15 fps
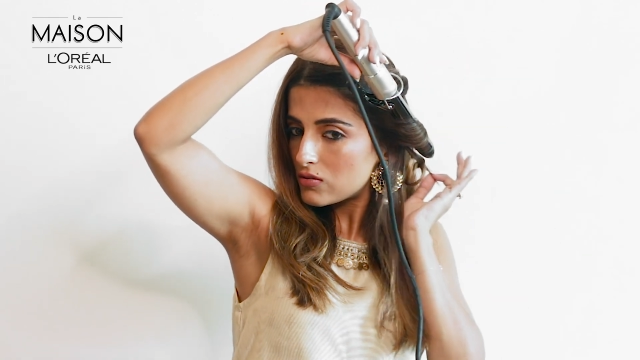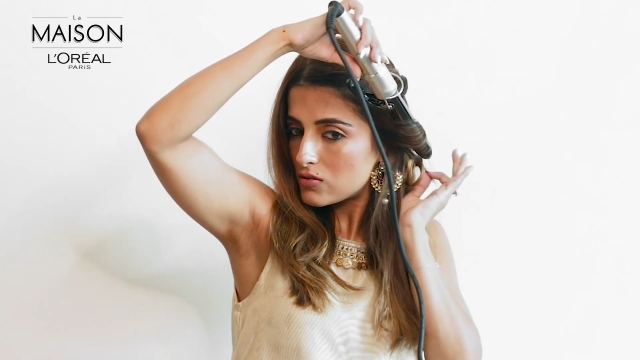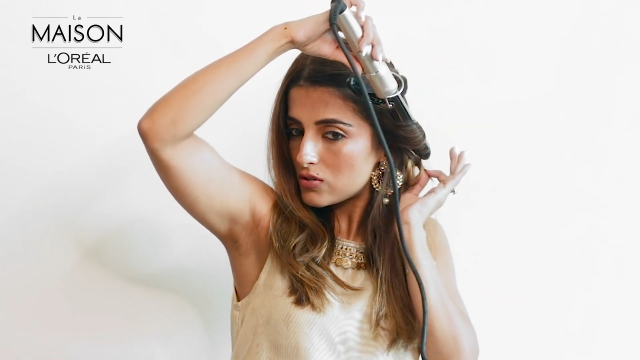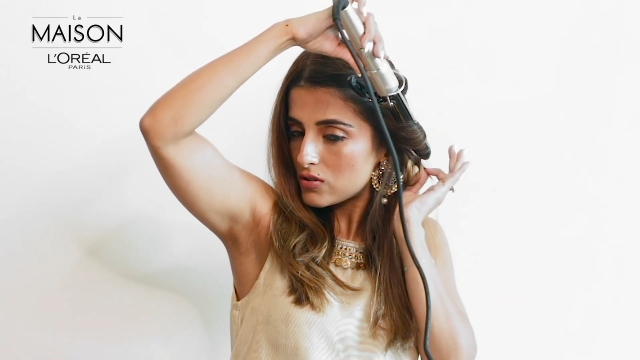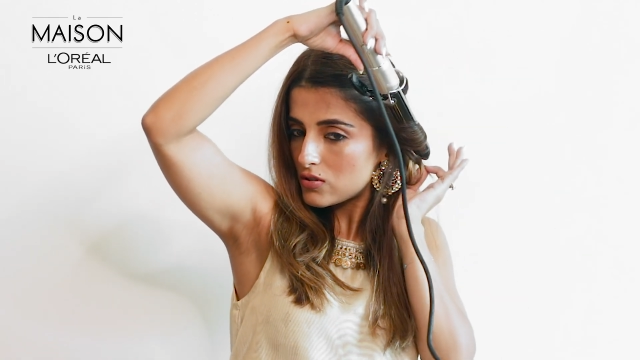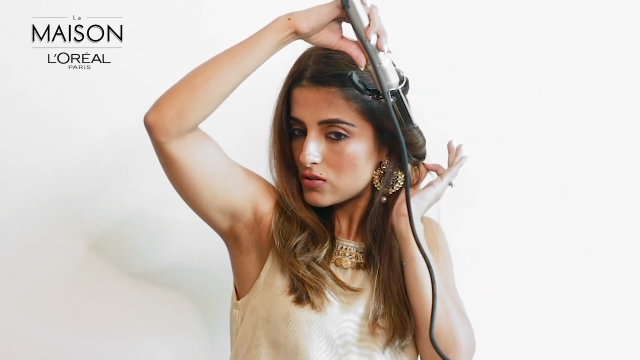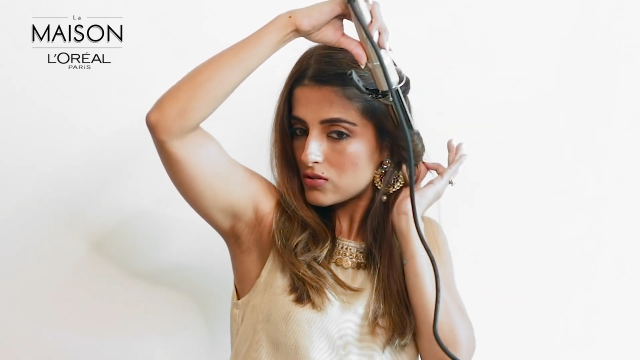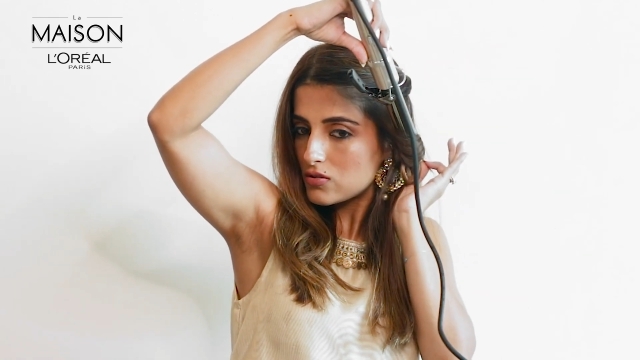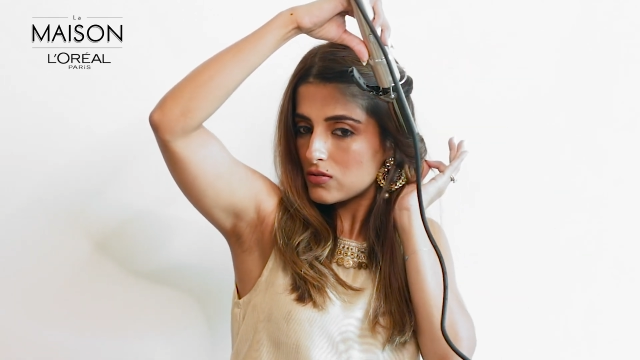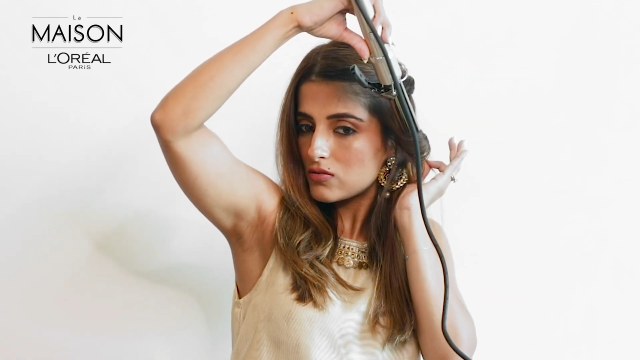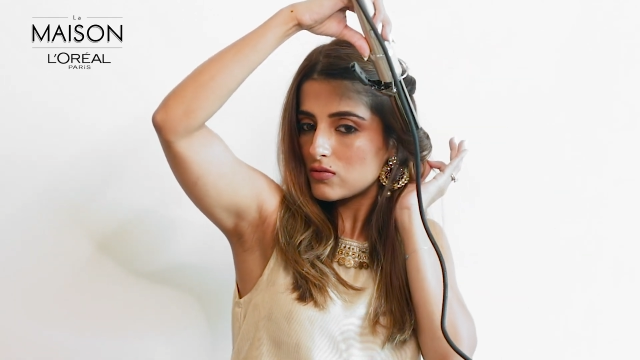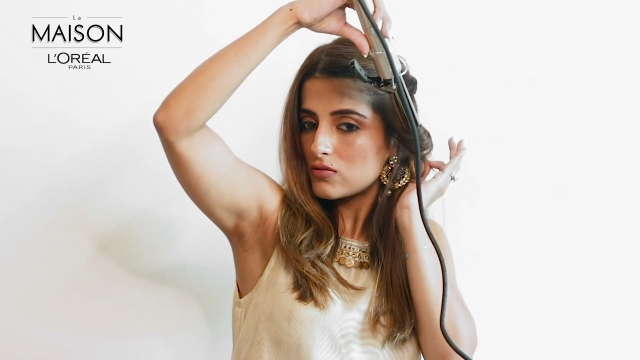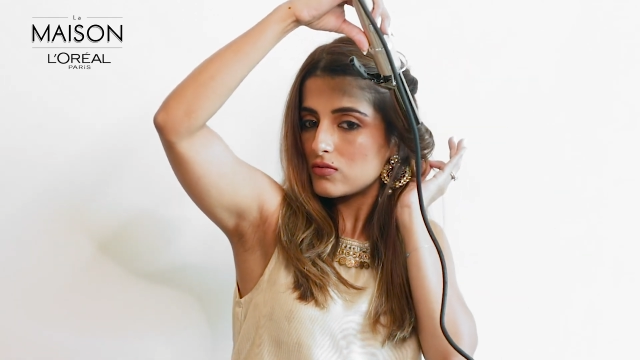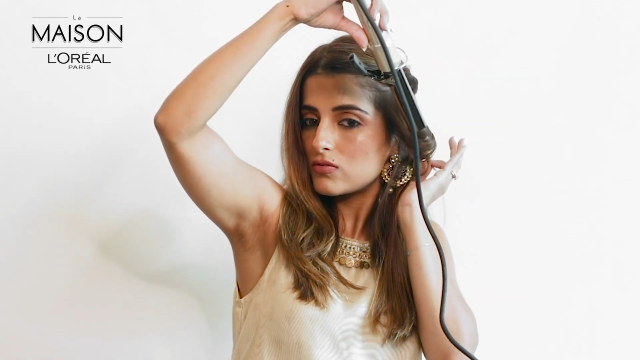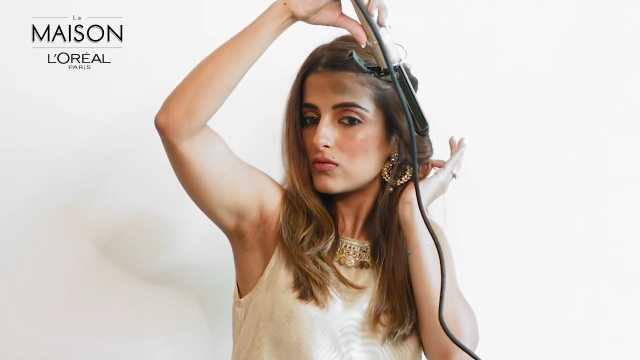just
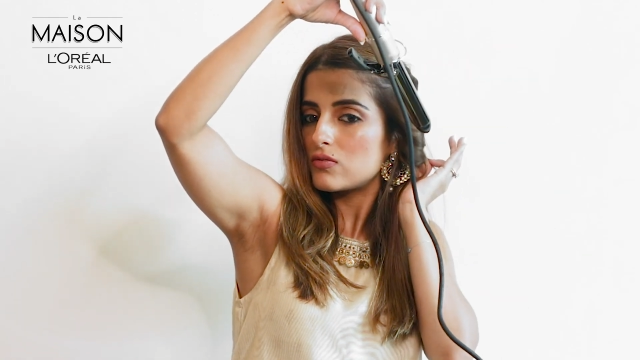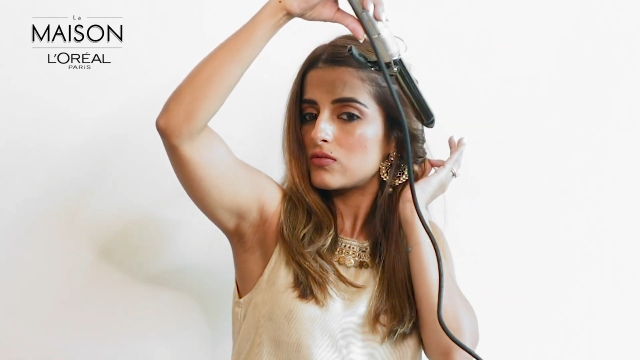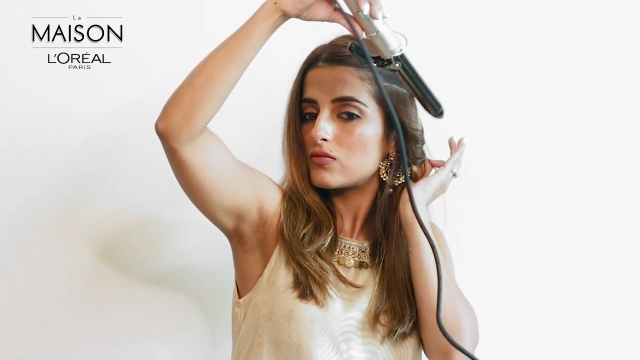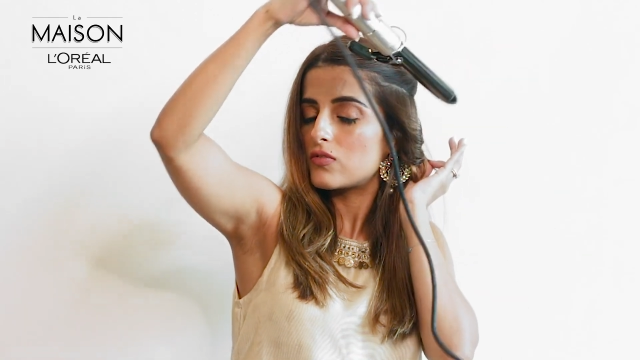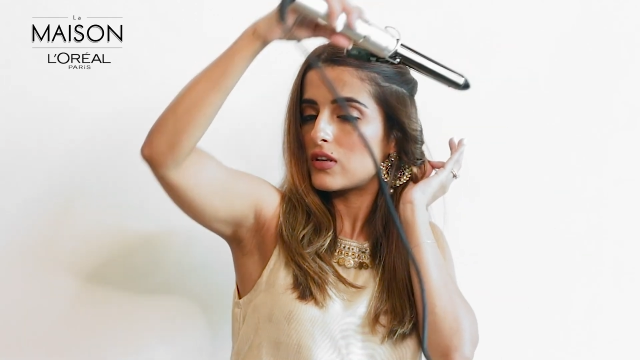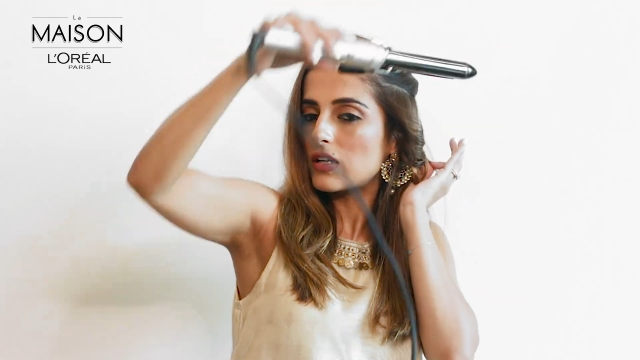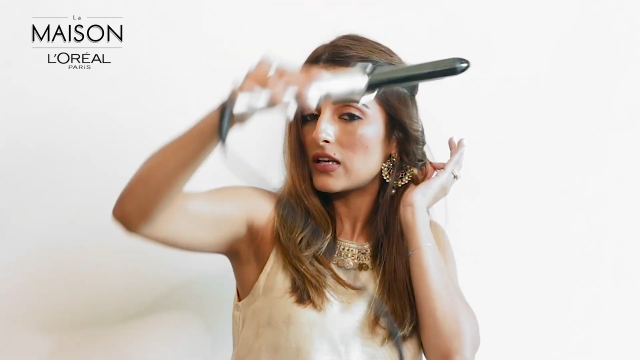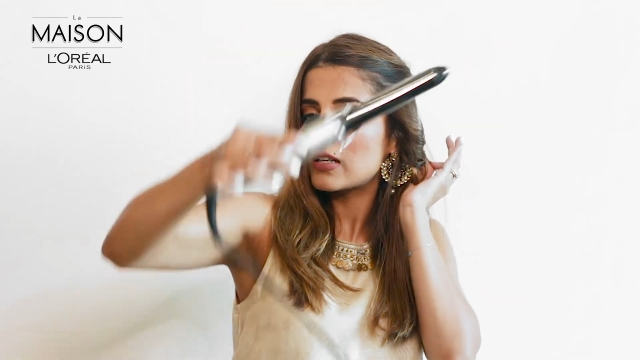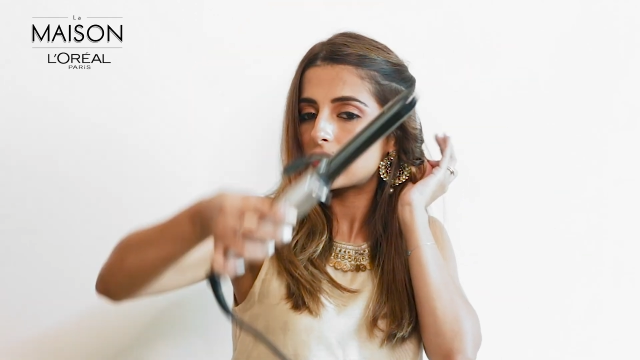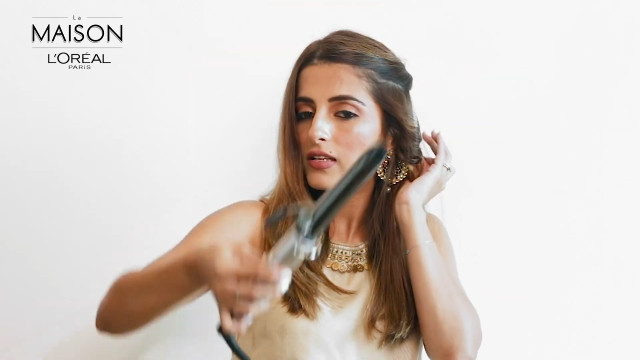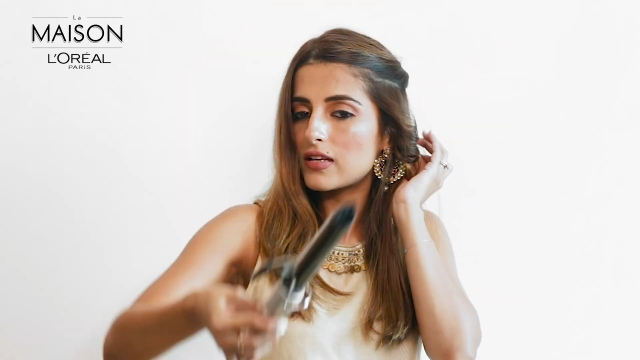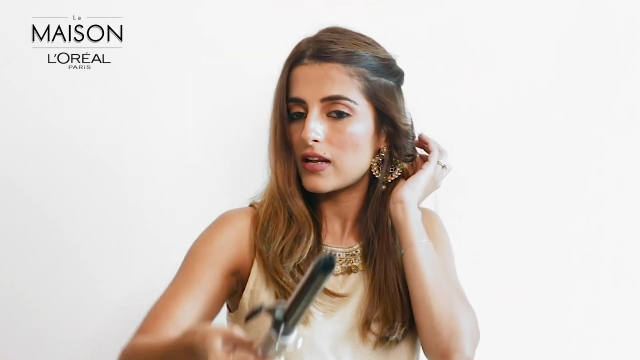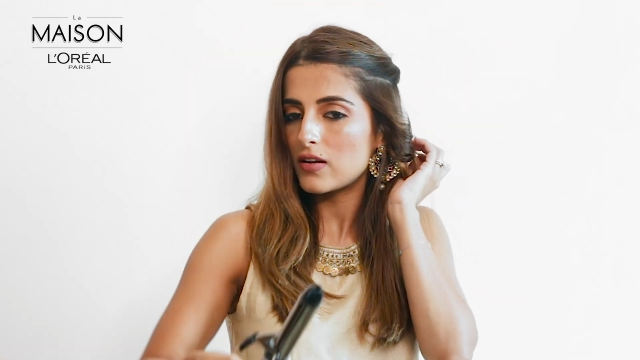release it